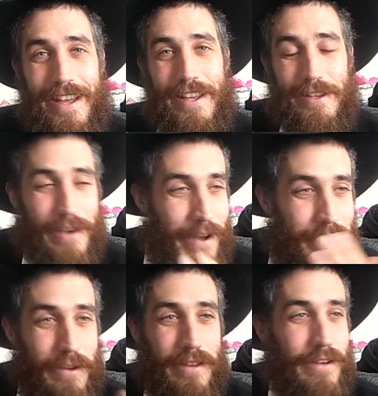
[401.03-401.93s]
you have
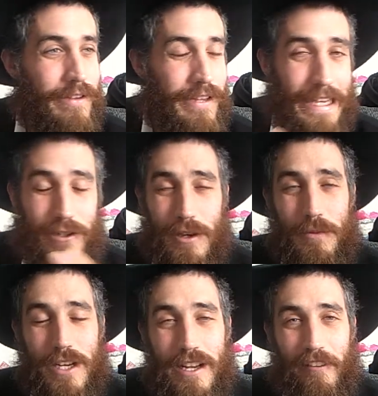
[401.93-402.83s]
the
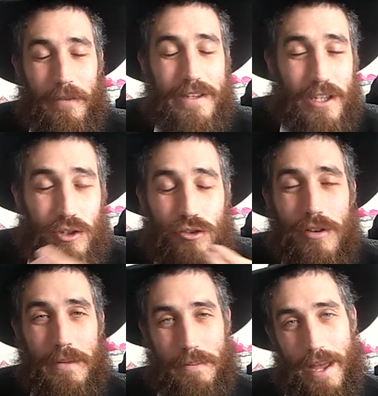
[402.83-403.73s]
Egyptian government is
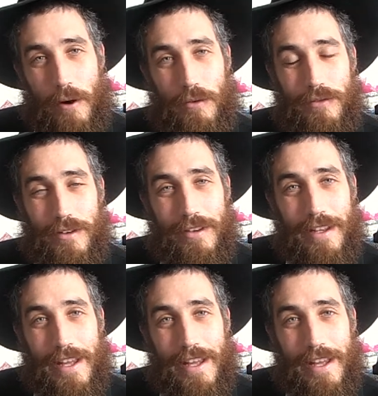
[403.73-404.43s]
extremely powerful.